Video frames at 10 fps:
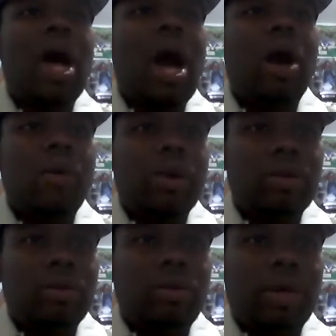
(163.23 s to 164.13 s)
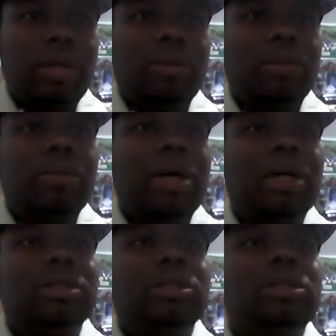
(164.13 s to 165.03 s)
our uranium
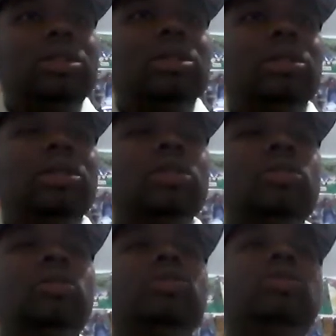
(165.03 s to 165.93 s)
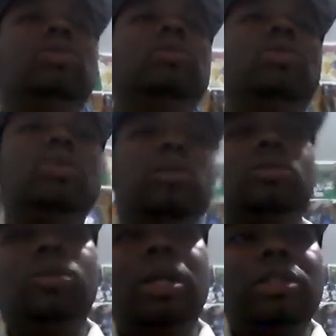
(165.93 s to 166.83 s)
deposits to
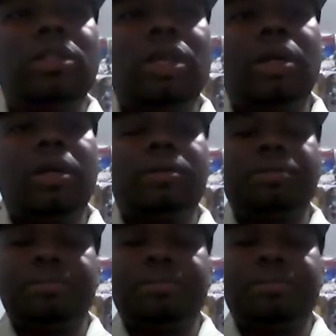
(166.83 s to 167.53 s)
Russia.